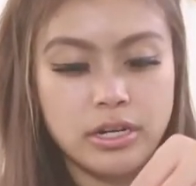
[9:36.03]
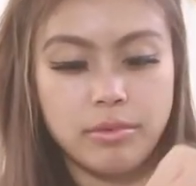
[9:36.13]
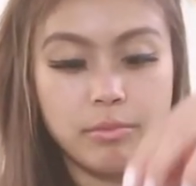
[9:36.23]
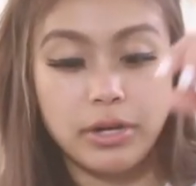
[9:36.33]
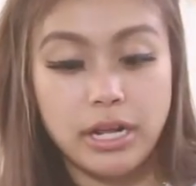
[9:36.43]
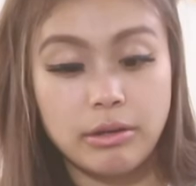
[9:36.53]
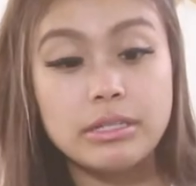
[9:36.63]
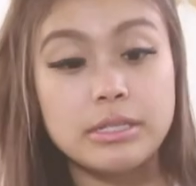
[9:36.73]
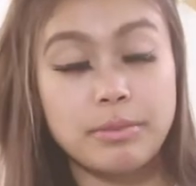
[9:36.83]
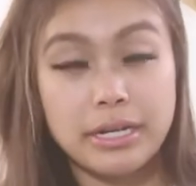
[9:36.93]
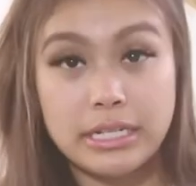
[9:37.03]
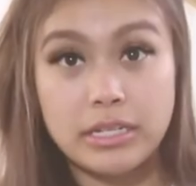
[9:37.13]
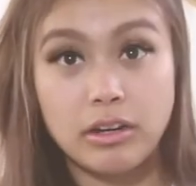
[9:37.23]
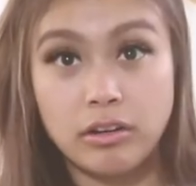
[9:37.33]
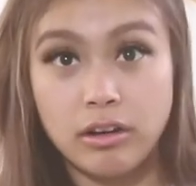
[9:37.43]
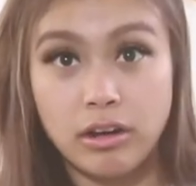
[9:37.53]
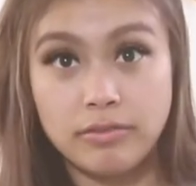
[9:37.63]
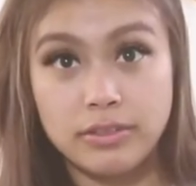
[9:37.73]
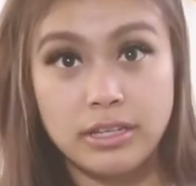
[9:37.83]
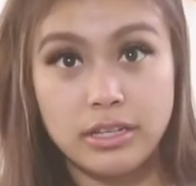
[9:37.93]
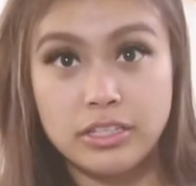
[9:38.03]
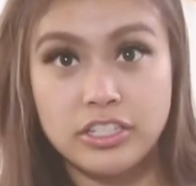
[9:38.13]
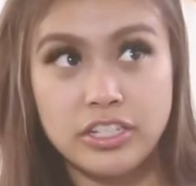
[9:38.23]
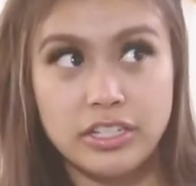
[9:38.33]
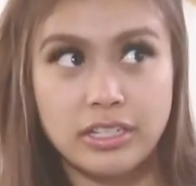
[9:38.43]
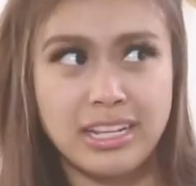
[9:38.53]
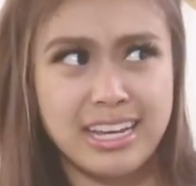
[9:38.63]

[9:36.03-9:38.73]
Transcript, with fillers: money I was spending on coffee until